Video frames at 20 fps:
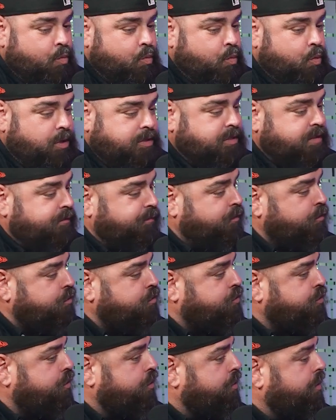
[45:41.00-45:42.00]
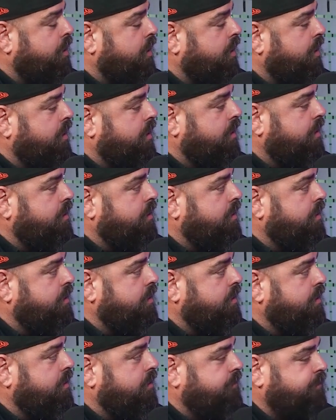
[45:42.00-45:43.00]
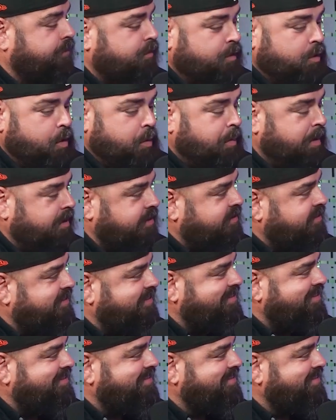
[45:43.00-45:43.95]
What's the future for Lopez?